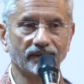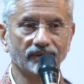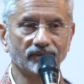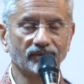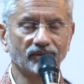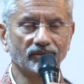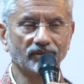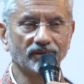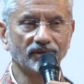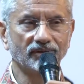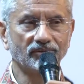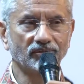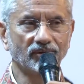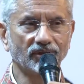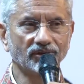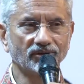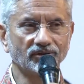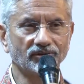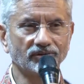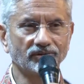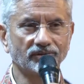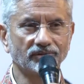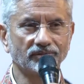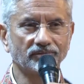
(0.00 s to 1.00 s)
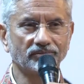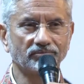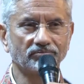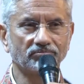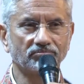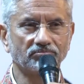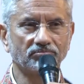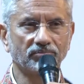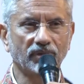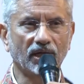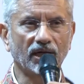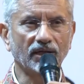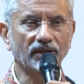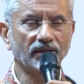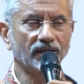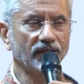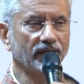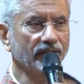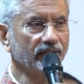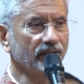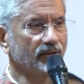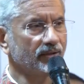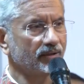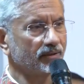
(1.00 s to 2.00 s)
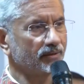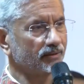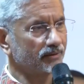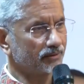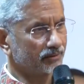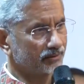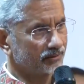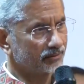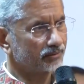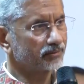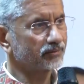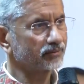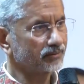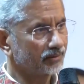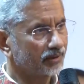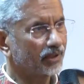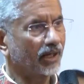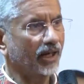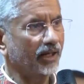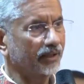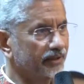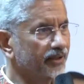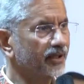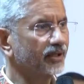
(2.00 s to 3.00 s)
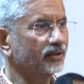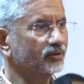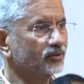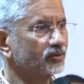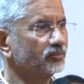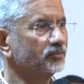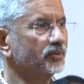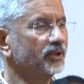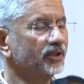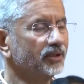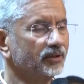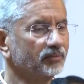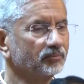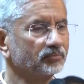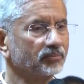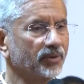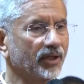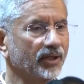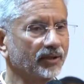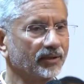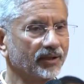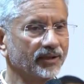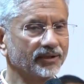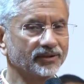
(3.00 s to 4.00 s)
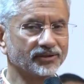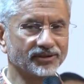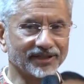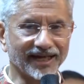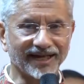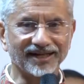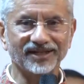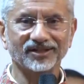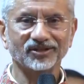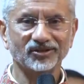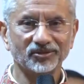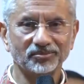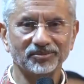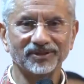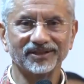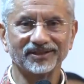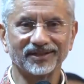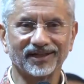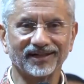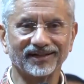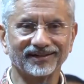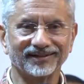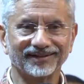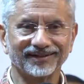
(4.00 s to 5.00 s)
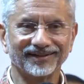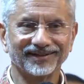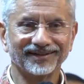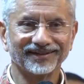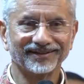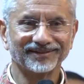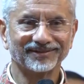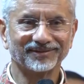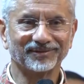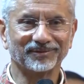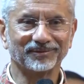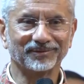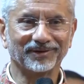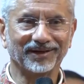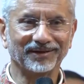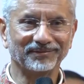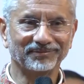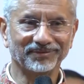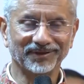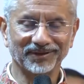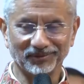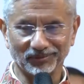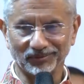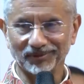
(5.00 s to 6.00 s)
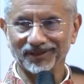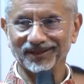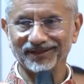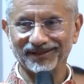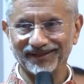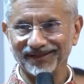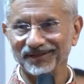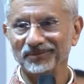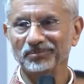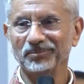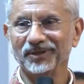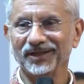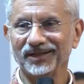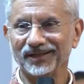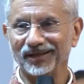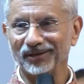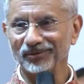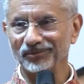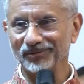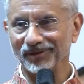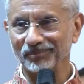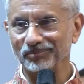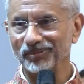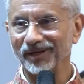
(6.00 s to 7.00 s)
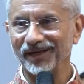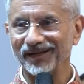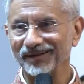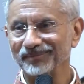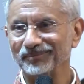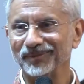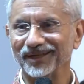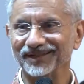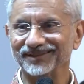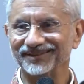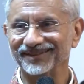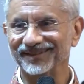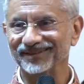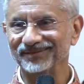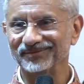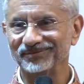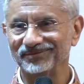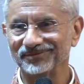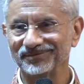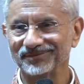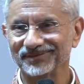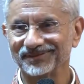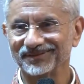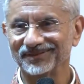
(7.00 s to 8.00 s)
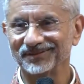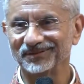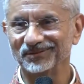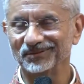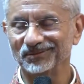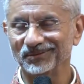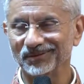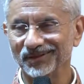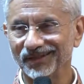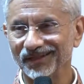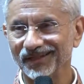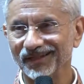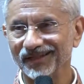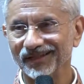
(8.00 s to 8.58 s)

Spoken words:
So it was partly idea to me, partly challenge bhi tha. So I felt, okay, let me now apply myself to